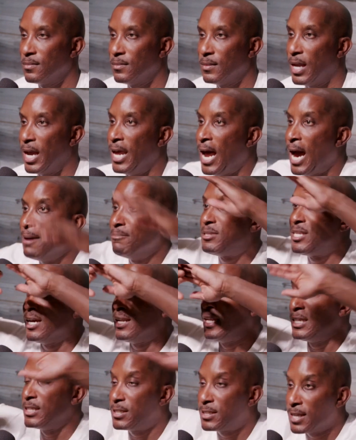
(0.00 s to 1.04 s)
And I'm
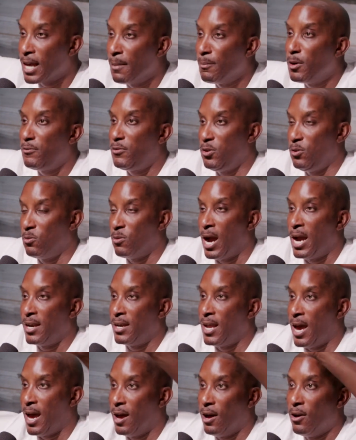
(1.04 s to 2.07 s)
telling some of you right
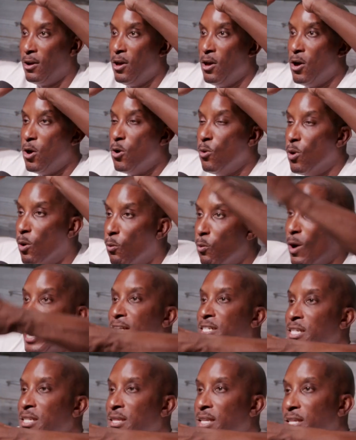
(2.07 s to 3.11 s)
now who are
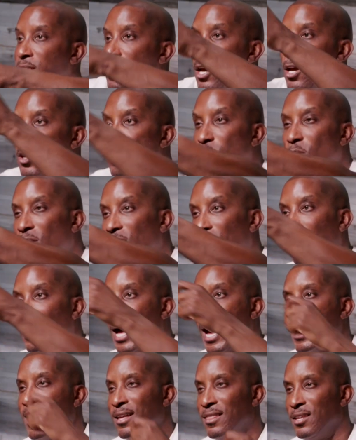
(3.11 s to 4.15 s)
watching this, your
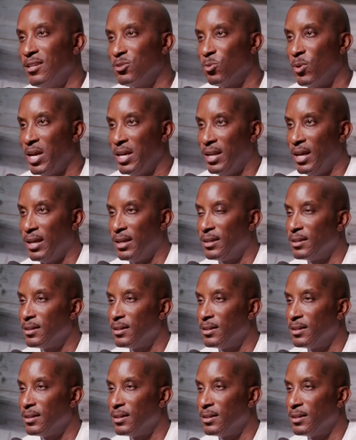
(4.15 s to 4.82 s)
Goliath is waiting.